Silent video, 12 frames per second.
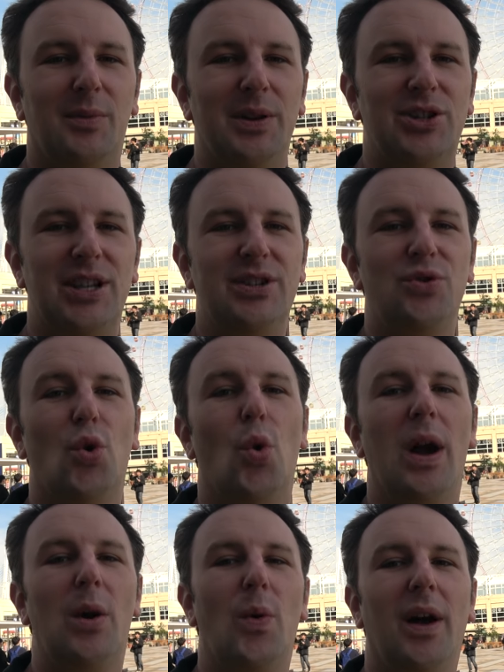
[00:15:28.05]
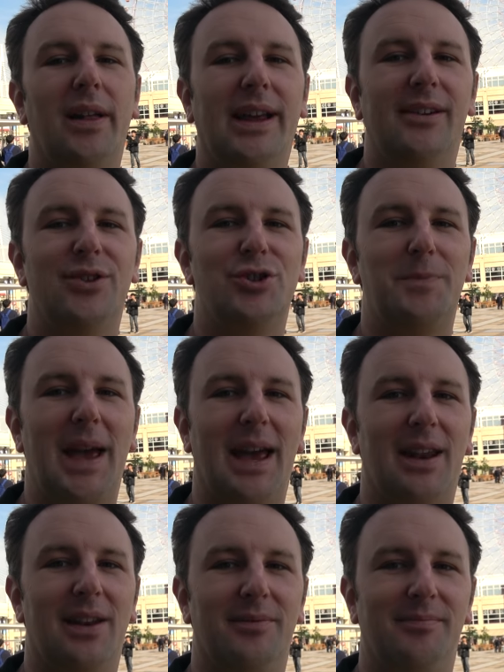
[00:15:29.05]
which they do quite well here in
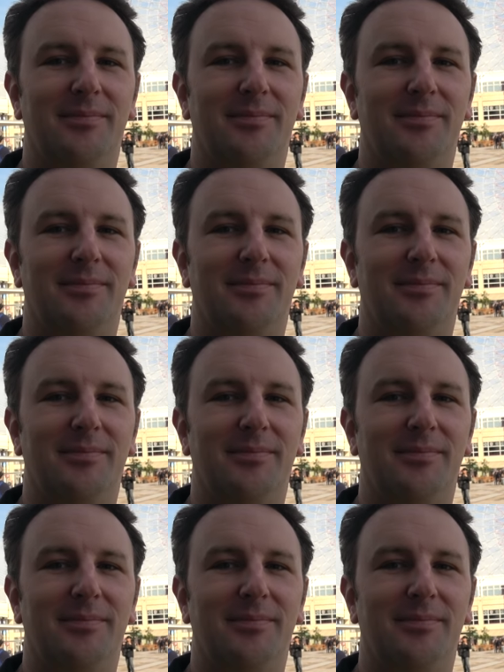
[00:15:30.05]
Japan.